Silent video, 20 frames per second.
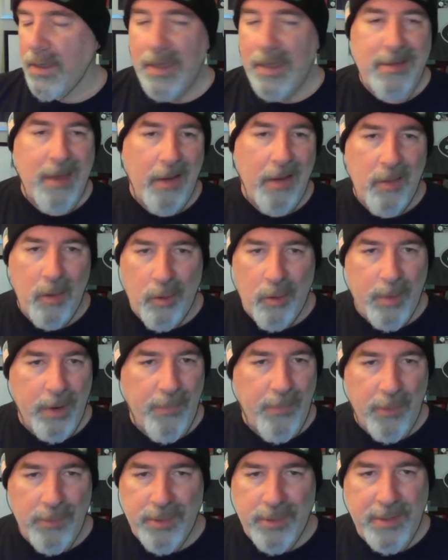He's got a little bit
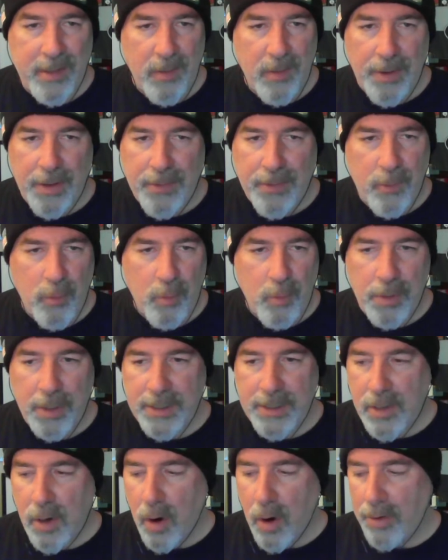of versatility too.
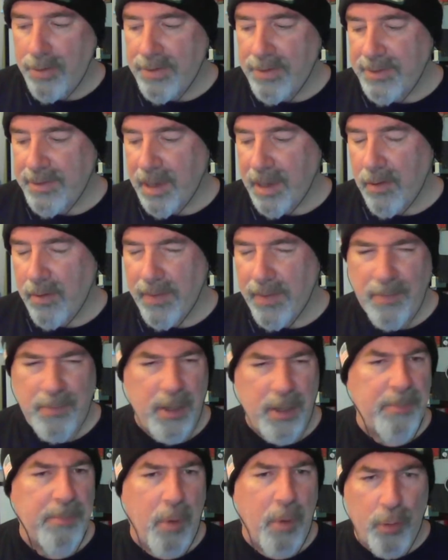Plays guard and center. I think he
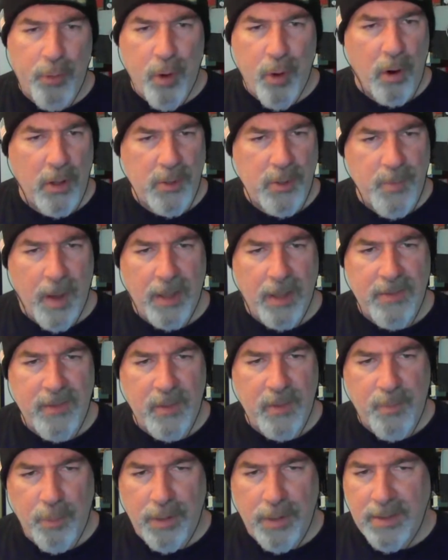played both guard spots
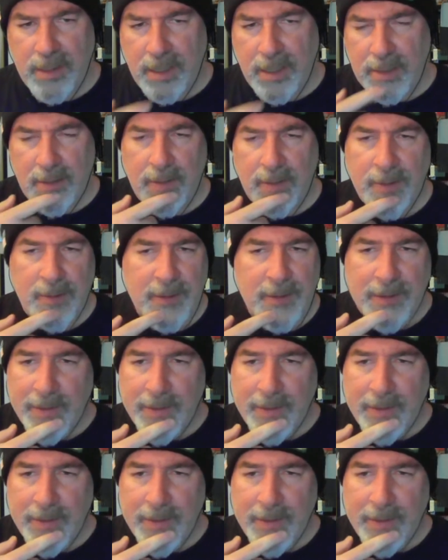this preseason.